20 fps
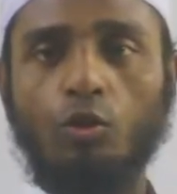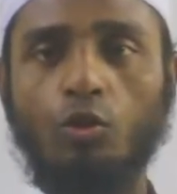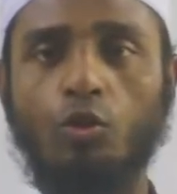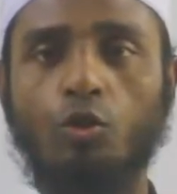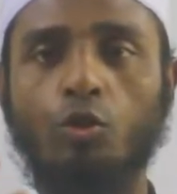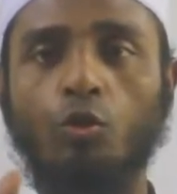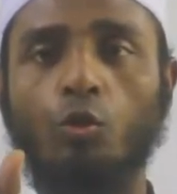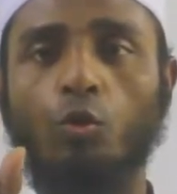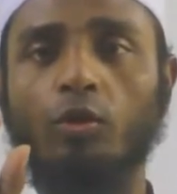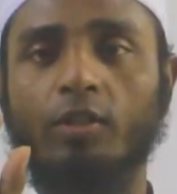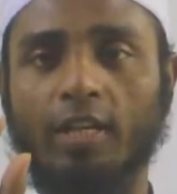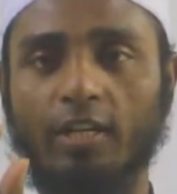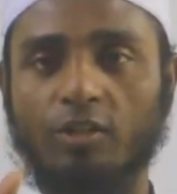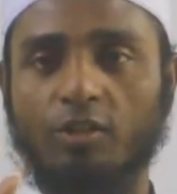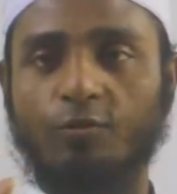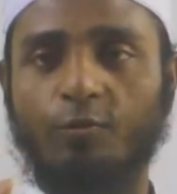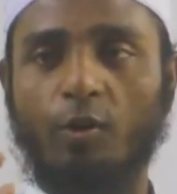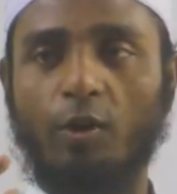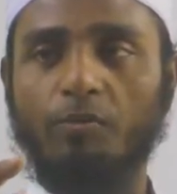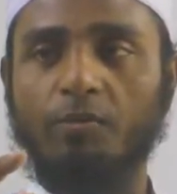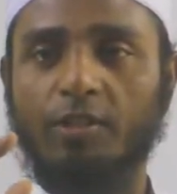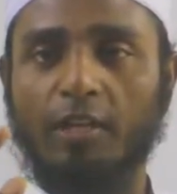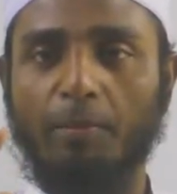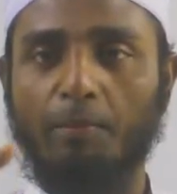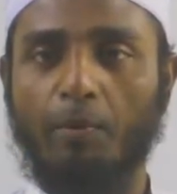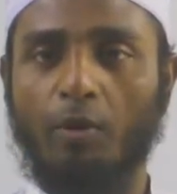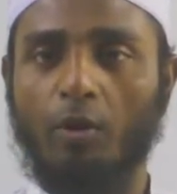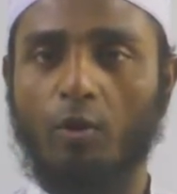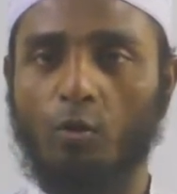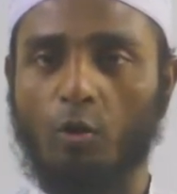to transform
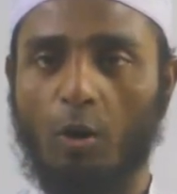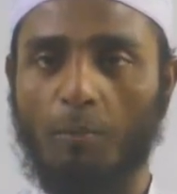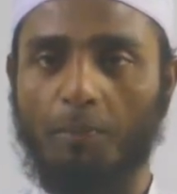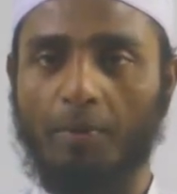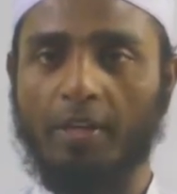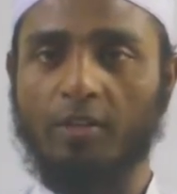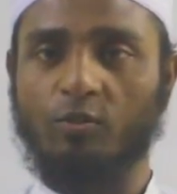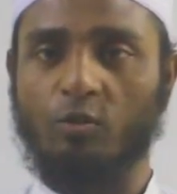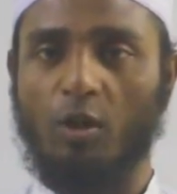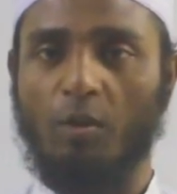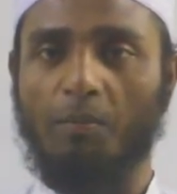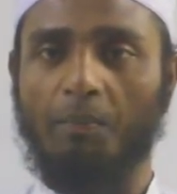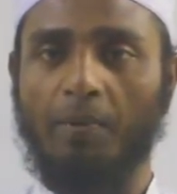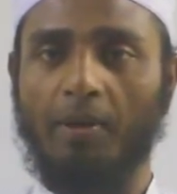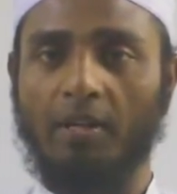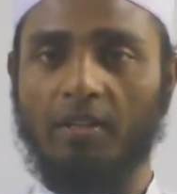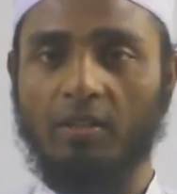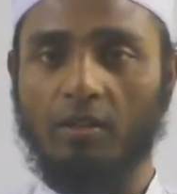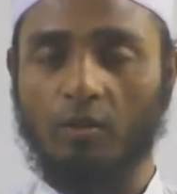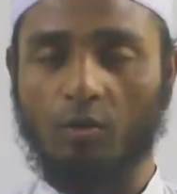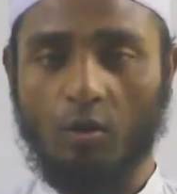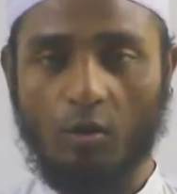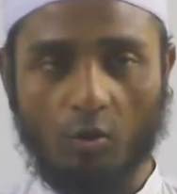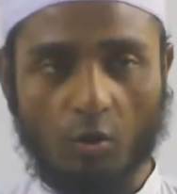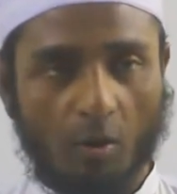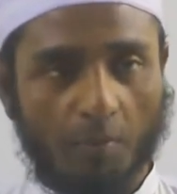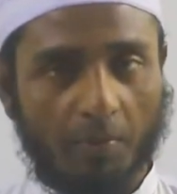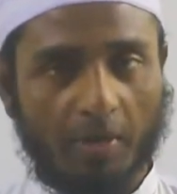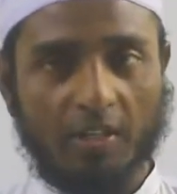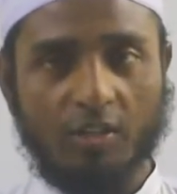simple to complex,
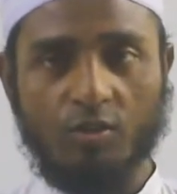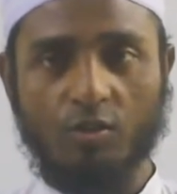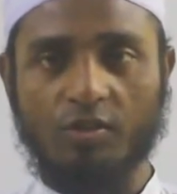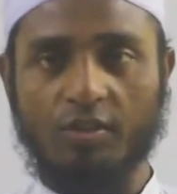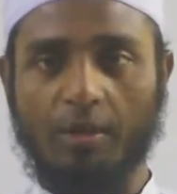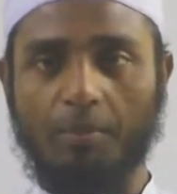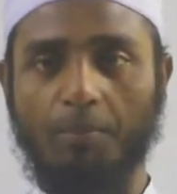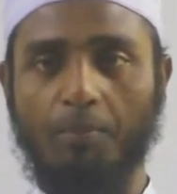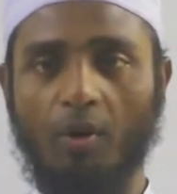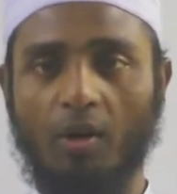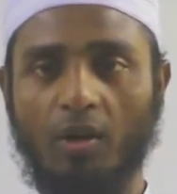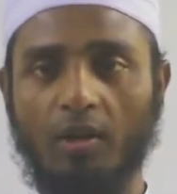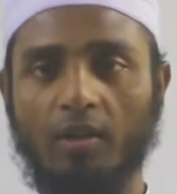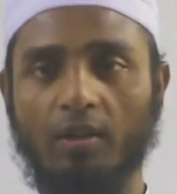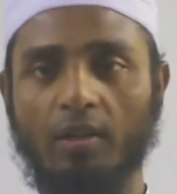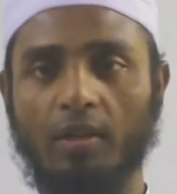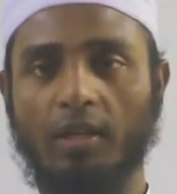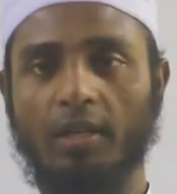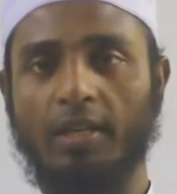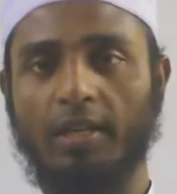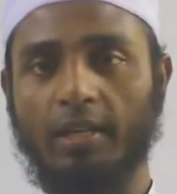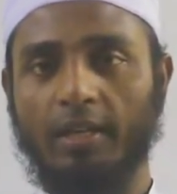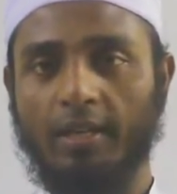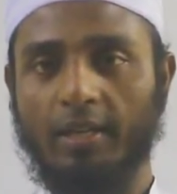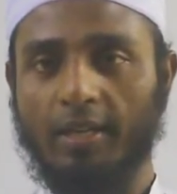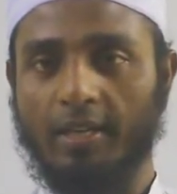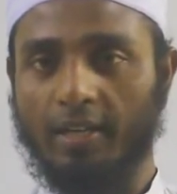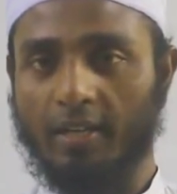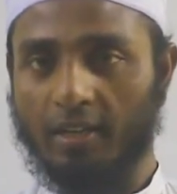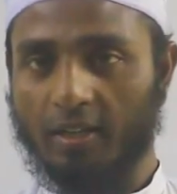complex to simple,
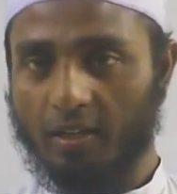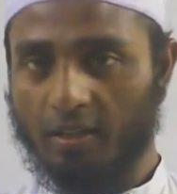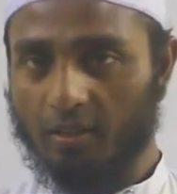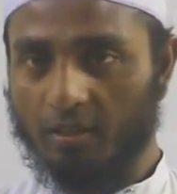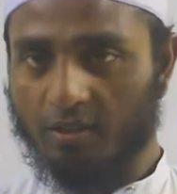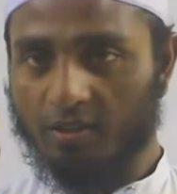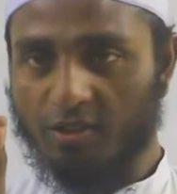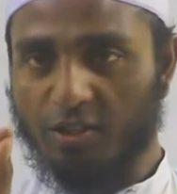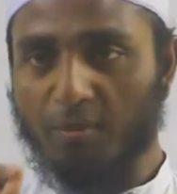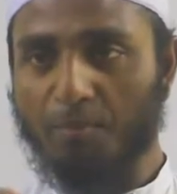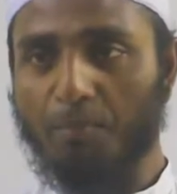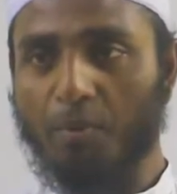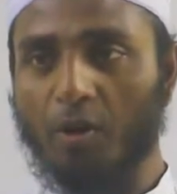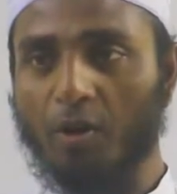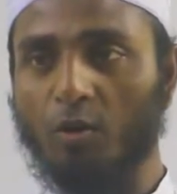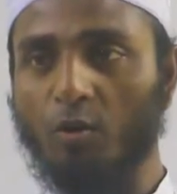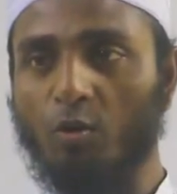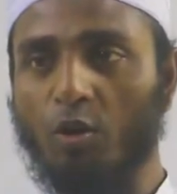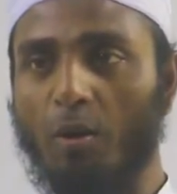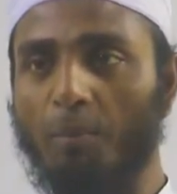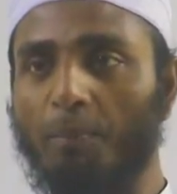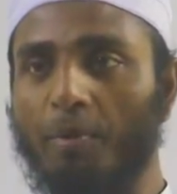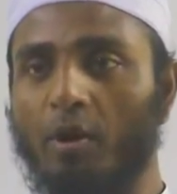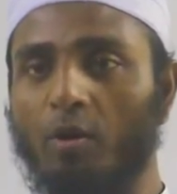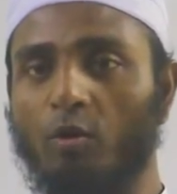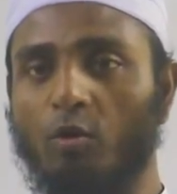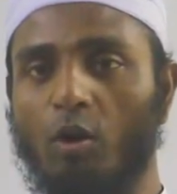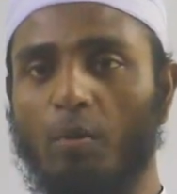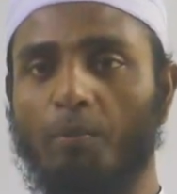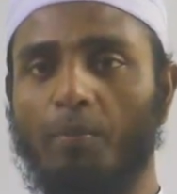simple to
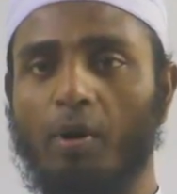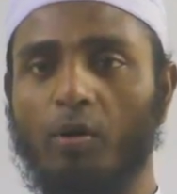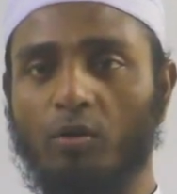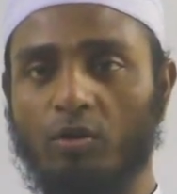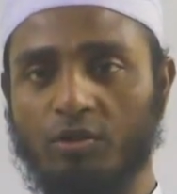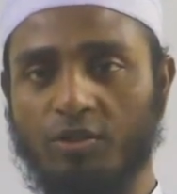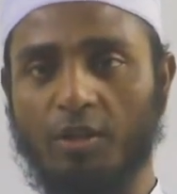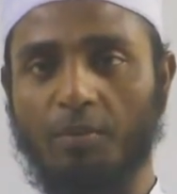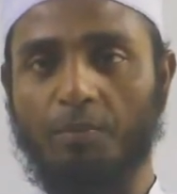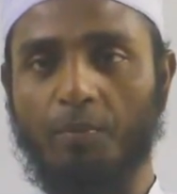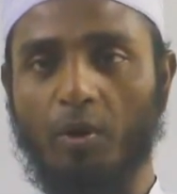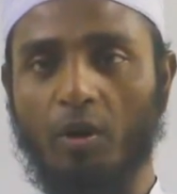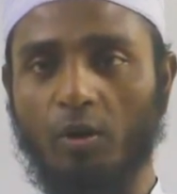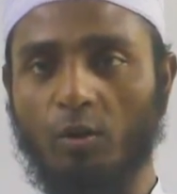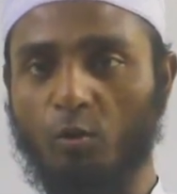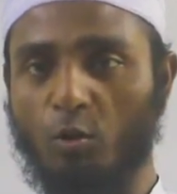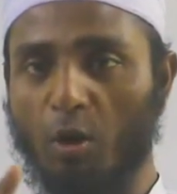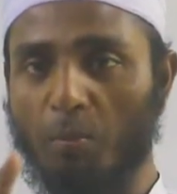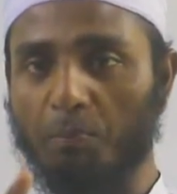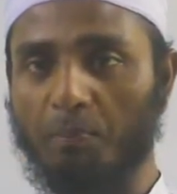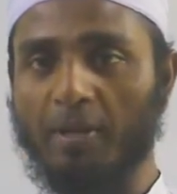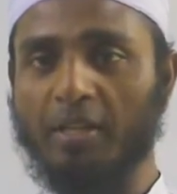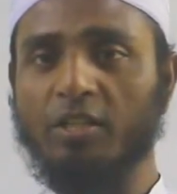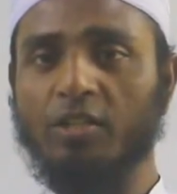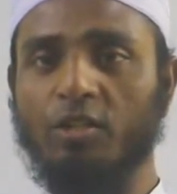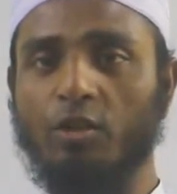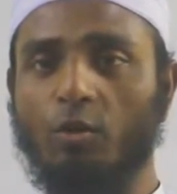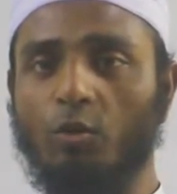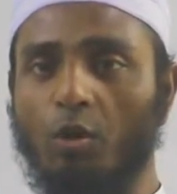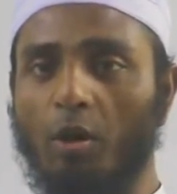compound, compound to simple,
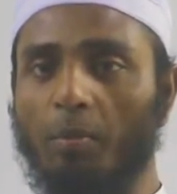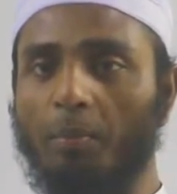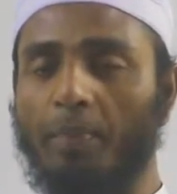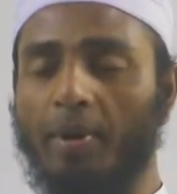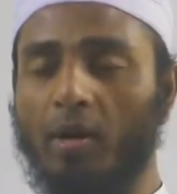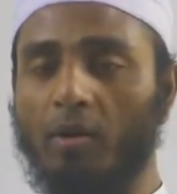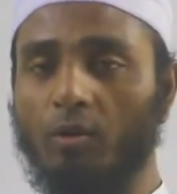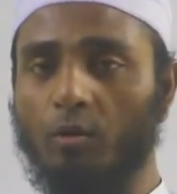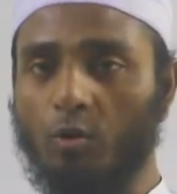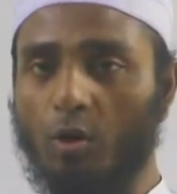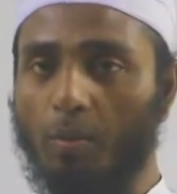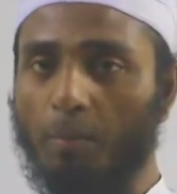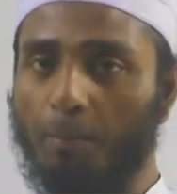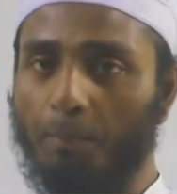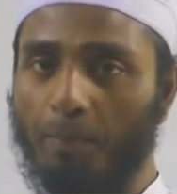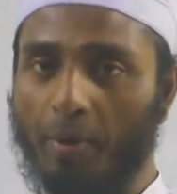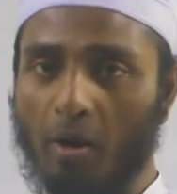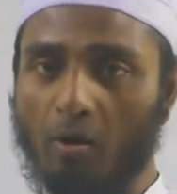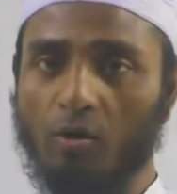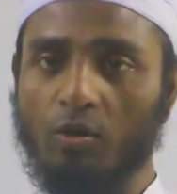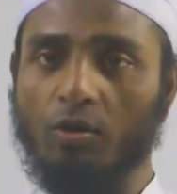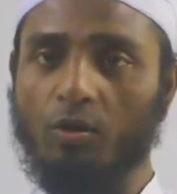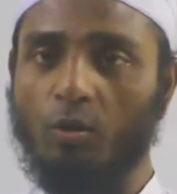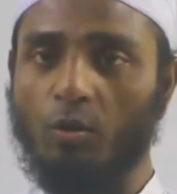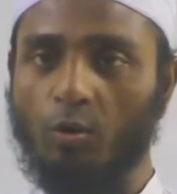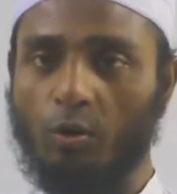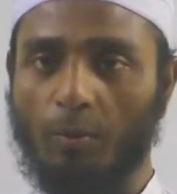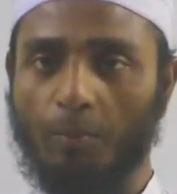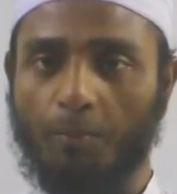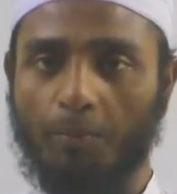complex to compound, compound
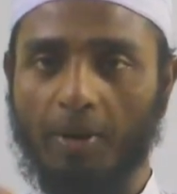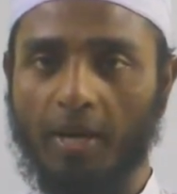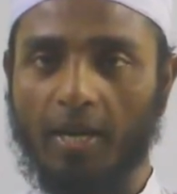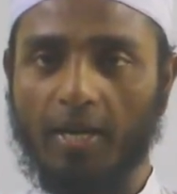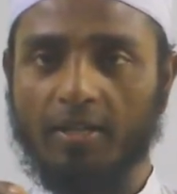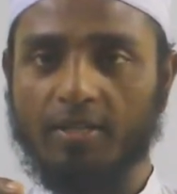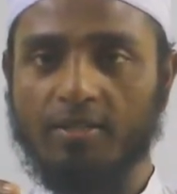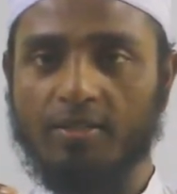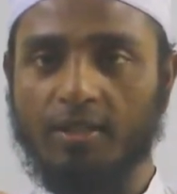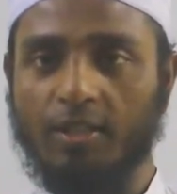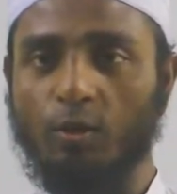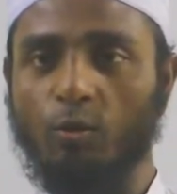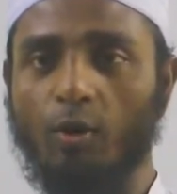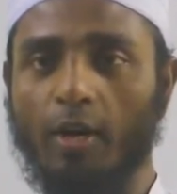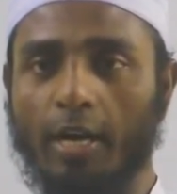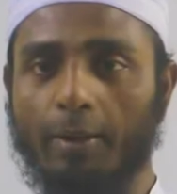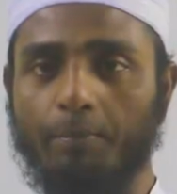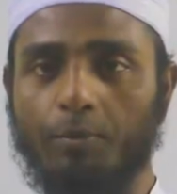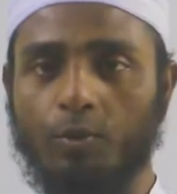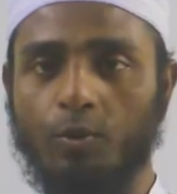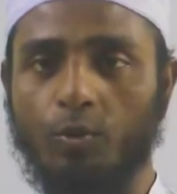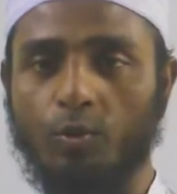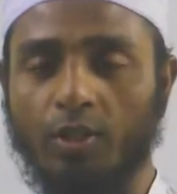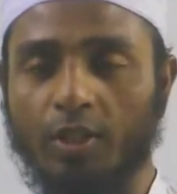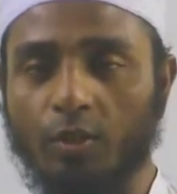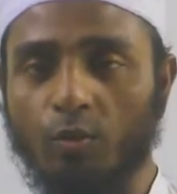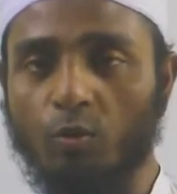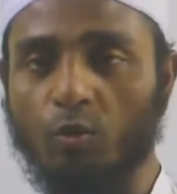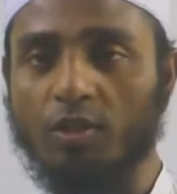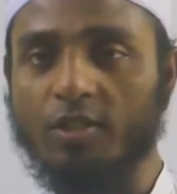to complex, you have to
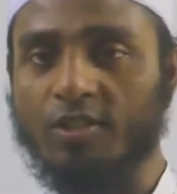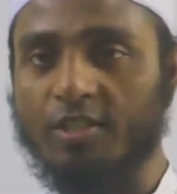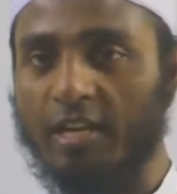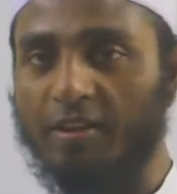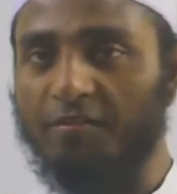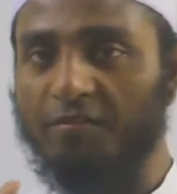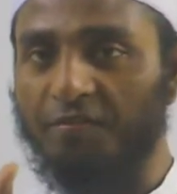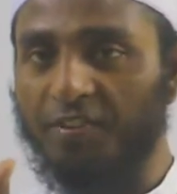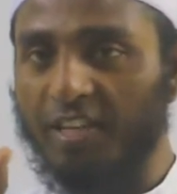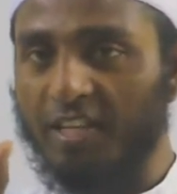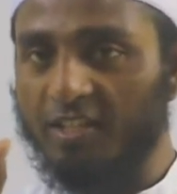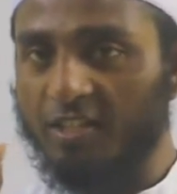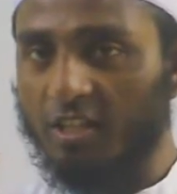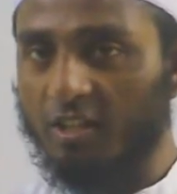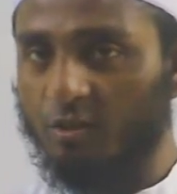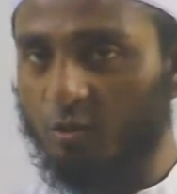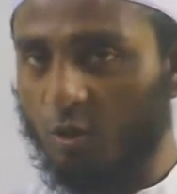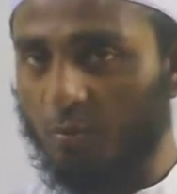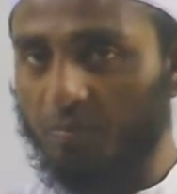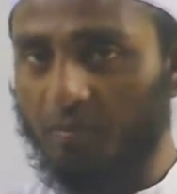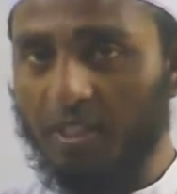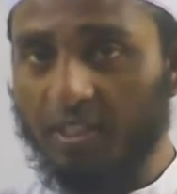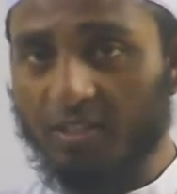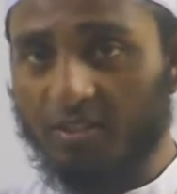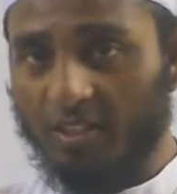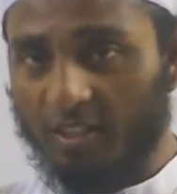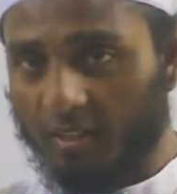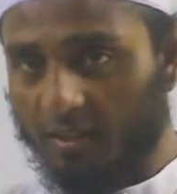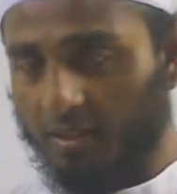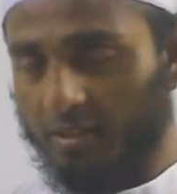use some features of
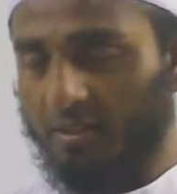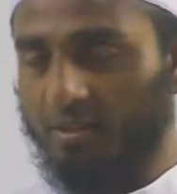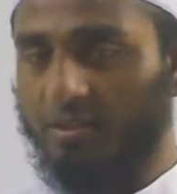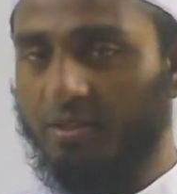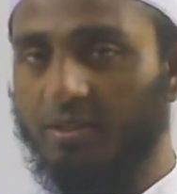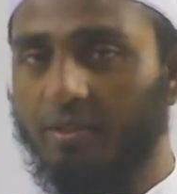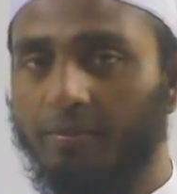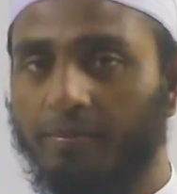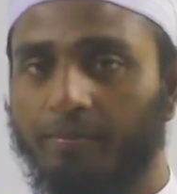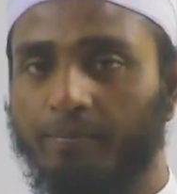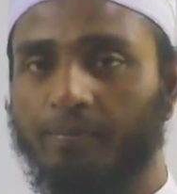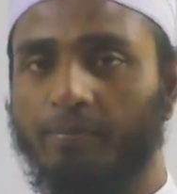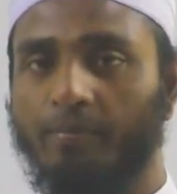this sentence,